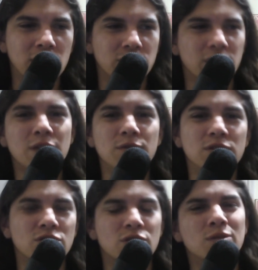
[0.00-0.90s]
So he
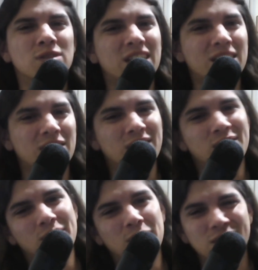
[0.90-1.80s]
was like,
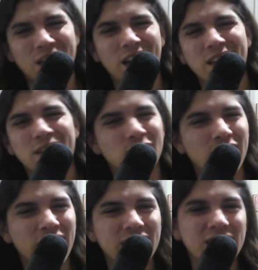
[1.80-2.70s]
is that like
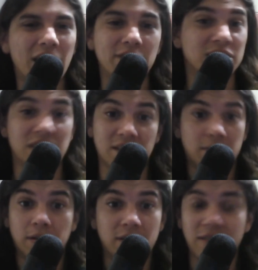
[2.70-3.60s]
related? And I was just like,
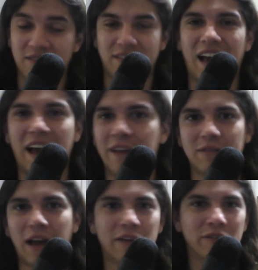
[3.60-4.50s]
I
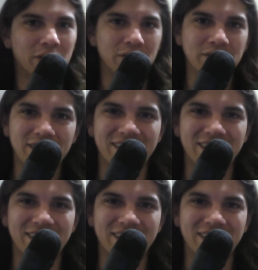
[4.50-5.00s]
don't know.